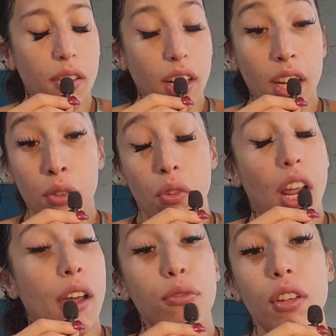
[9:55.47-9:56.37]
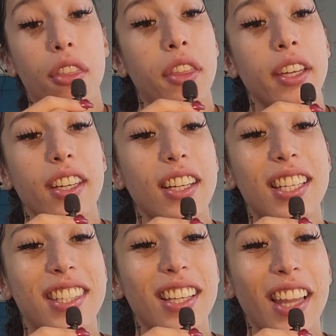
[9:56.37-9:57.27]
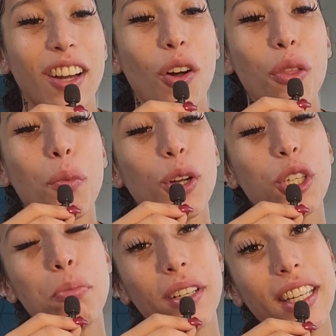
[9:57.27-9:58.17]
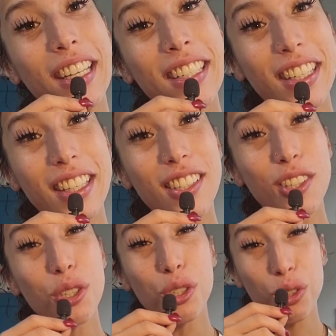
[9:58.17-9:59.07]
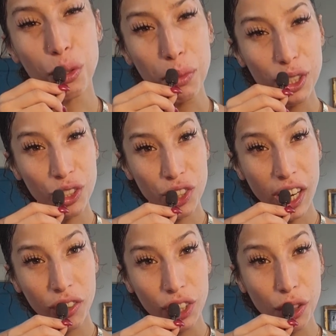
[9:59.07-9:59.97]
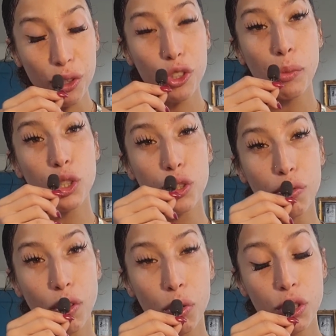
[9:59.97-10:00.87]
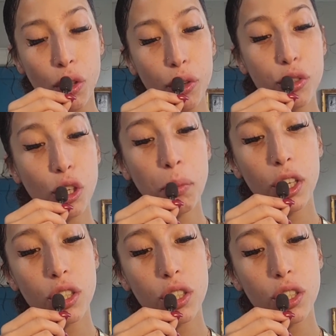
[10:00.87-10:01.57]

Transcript: in everything it is, like all the work you put into this. There's so much integrity, there's so much devotion, there's so much